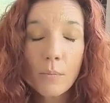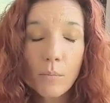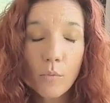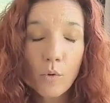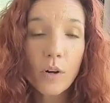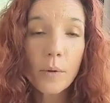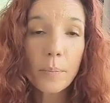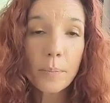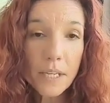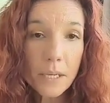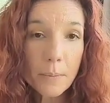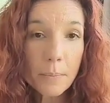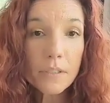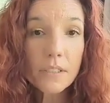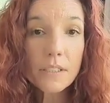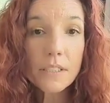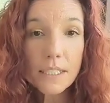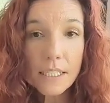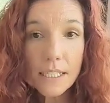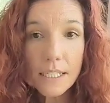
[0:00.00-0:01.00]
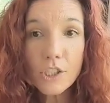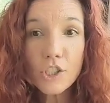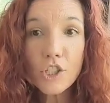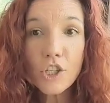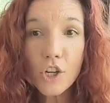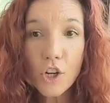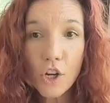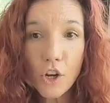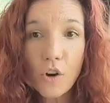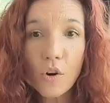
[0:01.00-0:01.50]
More people need
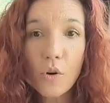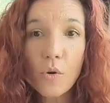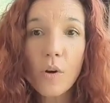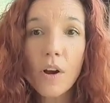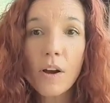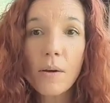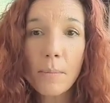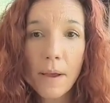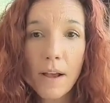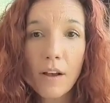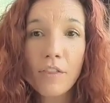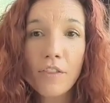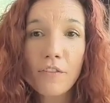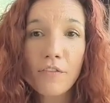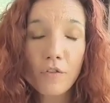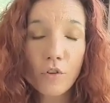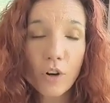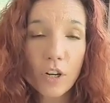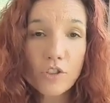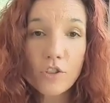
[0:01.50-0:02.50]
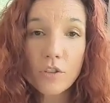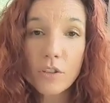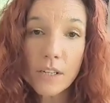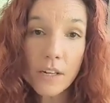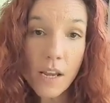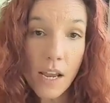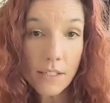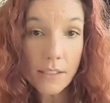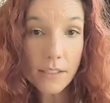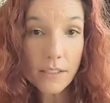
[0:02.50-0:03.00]
to know about the
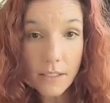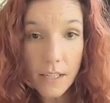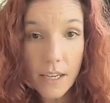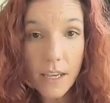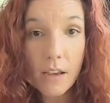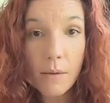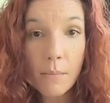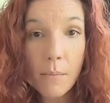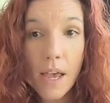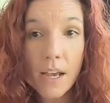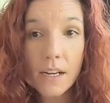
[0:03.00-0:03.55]
fraudulent and scam